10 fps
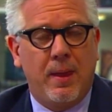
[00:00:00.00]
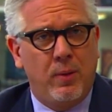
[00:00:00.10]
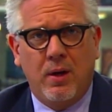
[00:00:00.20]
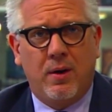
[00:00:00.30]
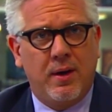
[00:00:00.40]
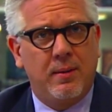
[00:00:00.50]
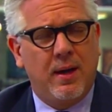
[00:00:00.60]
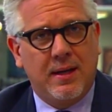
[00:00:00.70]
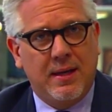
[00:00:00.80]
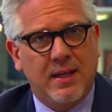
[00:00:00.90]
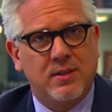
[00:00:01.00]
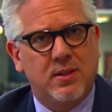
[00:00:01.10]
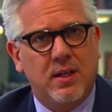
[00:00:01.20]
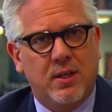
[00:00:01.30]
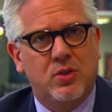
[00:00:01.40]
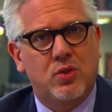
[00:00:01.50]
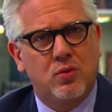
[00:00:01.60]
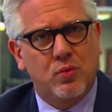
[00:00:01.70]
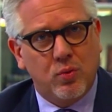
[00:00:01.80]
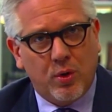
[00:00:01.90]
We are against
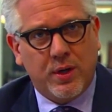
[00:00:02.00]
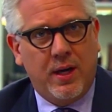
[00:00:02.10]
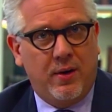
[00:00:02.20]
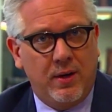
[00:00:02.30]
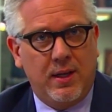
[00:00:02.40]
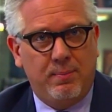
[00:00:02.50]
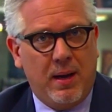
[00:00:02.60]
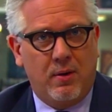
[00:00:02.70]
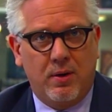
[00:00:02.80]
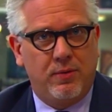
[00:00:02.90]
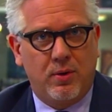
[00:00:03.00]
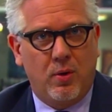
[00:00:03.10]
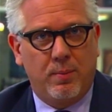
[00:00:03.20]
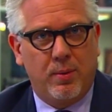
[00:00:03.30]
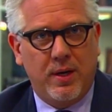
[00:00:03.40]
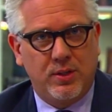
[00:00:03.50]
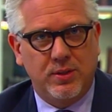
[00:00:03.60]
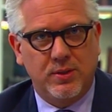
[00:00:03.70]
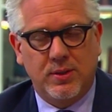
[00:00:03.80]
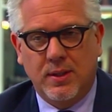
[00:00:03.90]
extraordinarily powerful
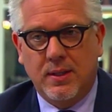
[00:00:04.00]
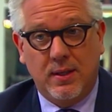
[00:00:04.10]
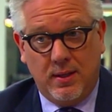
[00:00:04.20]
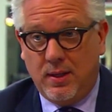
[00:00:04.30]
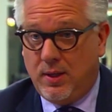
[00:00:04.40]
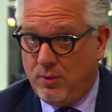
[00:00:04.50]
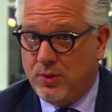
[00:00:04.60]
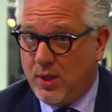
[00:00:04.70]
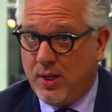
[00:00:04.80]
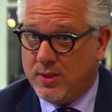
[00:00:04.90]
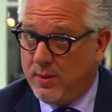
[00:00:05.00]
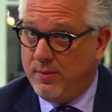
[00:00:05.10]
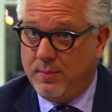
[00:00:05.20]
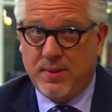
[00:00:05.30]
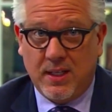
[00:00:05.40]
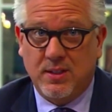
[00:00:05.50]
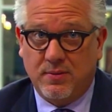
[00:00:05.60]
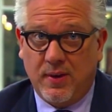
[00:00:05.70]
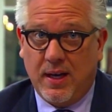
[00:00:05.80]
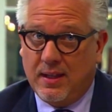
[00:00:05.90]
corporations. You saw some of them
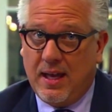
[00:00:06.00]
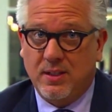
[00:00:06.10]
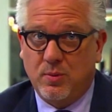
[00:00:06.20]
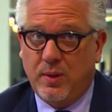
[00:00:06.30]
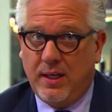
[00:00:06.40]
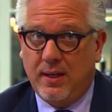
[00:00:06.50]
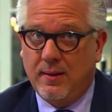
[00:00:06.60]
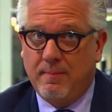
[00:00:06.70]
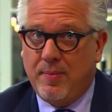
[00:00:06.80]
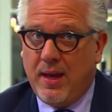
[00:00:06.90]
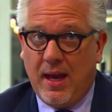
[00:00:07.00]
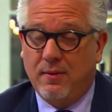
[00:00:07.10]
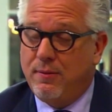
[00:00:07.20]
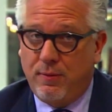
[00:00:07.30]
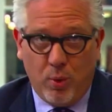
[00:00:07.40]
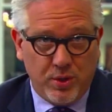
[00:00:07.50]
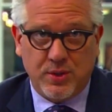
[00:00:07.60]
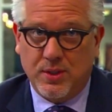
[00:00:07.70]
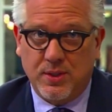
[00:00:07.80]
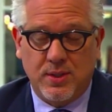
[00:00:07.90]
testify last week, and
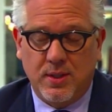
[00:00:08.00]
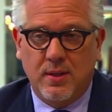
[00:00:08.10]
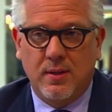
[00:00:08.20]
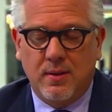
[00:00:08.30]
forces,